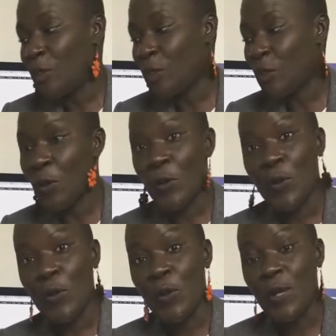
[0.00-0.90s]

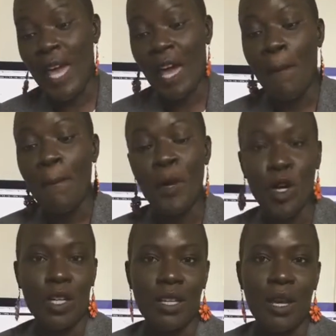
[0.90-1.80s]
So yeah,
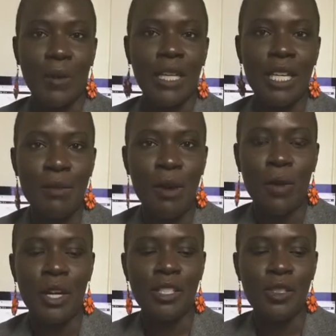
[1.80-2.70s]
but I wanna keep my
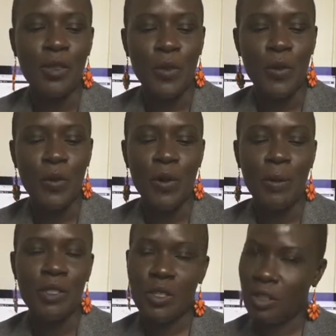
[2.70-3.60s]
word. So
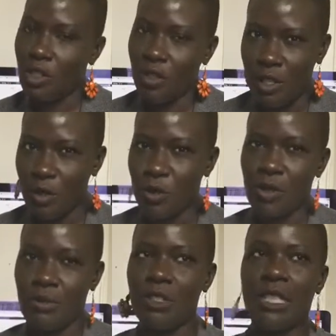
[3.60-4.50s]
I'm just gonna try to do
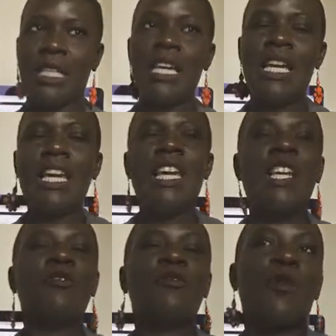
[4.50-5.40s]
some really
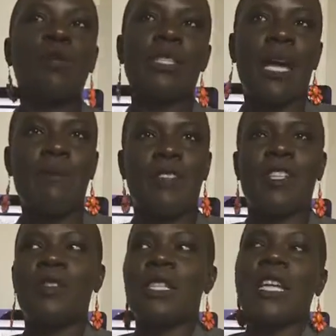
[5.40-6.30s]
informal type
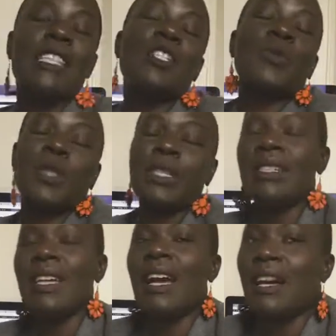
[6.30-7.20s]
videos like this
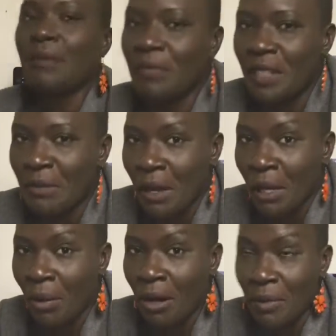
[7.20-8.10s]
one in my
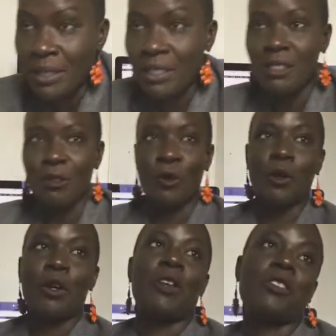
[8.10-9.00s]
apartment
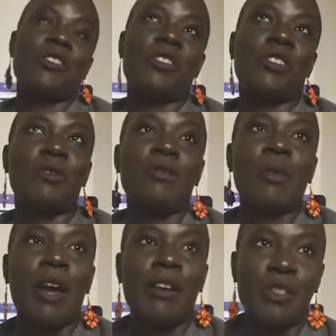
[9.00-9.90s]
or just
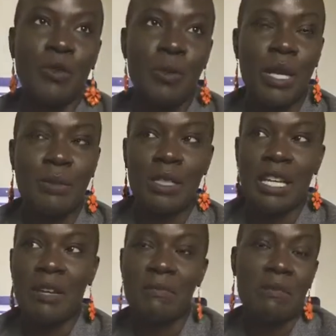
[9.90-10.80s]
around Paris from time to
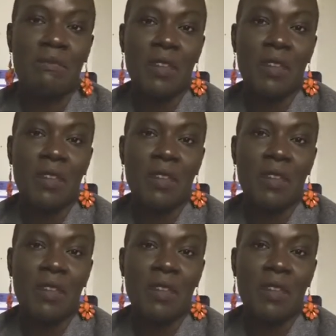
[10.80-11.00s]
time.